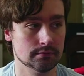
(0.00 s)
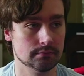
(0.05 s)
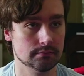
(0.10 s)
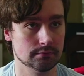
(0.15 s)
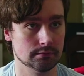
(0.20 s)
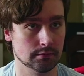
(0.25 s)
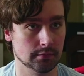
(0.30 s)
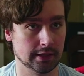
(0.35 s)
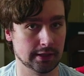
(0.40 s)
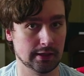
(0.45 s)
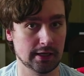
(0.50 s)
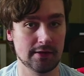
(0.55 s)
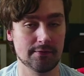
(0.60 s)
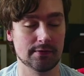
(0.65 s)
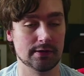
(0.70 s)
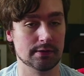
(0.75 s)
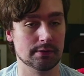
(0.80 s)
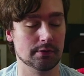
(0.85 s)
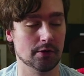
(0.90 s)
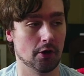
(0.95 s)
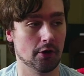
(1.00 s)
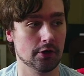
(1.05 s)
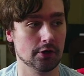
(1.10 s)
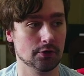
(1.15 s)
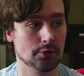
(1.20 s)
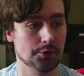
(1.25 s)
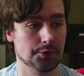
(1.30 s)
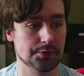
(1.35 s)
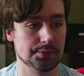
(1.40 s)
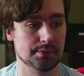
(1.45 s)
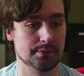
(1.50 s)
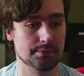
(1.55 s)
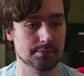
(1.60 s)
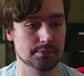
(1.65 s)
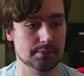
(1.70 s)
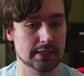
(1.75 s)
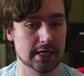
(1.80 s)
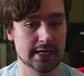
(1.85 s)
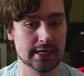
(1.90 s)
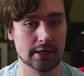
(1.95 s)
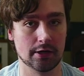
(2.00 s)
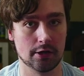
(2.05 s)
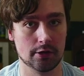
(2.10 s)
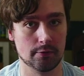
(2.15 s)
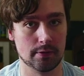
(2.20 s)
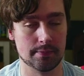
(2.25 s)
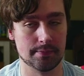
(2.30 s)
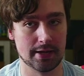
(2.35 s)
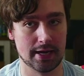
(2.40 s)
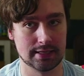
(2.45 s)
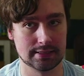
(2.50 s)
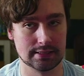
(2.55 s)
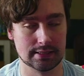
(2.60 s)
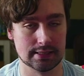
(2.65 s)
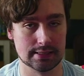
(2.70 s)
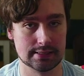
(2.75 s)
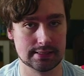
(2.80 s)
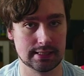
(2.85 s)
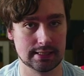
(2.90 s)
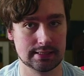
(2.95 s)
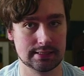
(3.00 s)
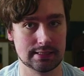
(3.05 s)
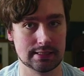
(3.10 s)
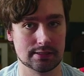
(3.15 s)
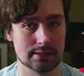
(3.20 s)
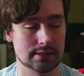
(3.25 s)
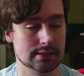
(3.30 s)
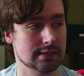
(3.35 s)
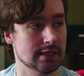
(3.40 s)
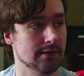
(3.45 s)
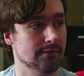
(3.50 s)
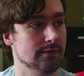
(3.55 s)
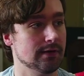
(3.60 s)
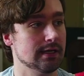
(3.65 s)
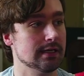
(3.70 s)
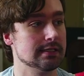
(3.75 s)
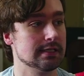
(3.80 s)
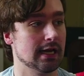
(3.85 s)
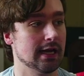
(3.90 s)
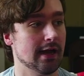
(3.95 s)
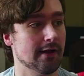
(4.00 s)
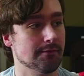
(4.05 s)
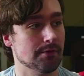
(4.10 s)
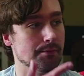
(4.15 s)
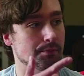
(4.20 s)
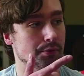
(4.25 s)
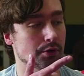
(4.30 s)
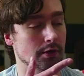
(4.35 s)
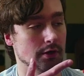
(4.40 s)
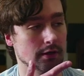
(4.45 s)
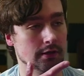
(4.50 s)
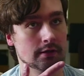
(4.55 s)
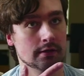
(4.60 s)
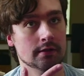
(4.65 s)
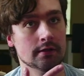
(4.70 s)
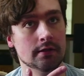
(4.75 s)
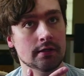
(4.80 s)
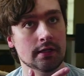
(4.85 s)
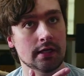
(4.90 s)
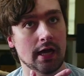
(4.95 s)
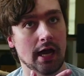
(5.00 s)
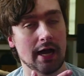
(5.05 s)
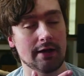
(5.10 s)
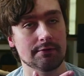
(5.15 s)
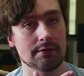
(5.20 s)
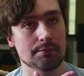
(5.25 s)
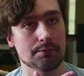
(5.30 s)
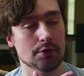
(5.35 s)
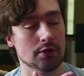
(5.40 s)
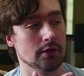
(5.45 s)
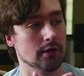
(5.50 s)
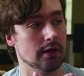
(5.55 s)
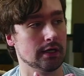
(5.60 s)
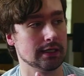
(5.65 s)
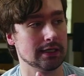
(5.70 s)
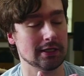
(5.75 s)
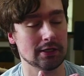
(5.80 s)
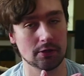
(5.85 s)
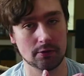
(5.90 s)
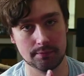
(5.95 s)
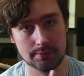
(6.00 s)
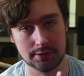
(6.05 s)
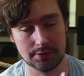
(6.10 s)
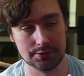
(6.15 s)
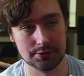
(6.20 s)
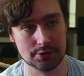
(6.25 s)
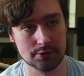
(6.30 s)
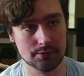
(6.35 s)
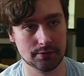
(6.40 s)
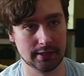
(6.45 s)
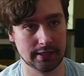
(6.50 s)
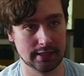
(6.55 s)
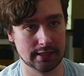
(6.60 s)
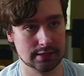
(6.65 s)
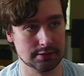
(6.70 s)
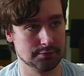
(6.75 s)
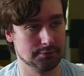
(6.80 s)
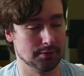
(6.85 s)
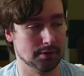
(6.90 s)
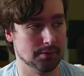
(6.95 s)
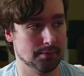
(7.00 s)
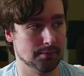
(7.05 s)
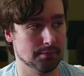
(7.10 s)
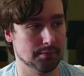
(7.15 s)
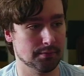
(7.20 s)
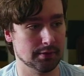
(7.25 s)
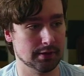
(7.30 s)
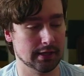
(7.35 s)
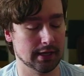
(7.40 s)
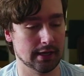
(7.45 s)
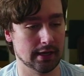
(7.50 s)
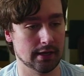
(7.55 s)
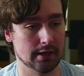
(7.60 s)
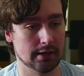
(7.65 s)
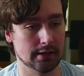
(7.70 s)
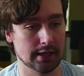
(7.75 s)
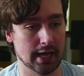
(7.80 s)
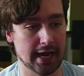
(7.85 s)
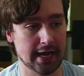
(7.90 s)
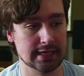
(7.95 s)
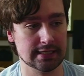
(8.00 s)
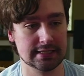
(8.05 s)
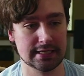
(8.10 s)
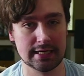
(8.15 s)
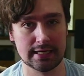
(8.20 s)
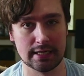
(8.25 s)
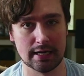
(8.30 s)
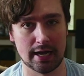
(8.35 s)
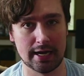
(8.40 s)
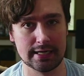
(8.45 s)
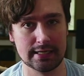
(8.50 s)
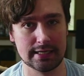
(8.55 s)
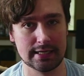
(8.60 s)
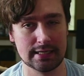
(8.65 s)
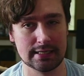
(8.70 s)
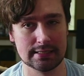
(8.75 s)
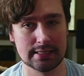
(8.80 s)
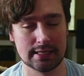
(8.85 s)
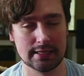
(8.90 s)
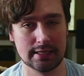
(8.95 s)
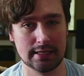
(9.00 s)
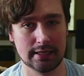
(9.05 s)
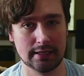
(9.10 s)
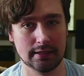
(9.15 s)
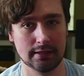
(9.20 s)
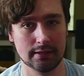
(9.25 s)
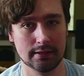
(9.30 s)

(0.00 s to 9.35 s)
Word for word: like even articles dating all the way back to the 60s and 70s. I have a book. I have a book on keel billed toucans from uh, 1890s, I think.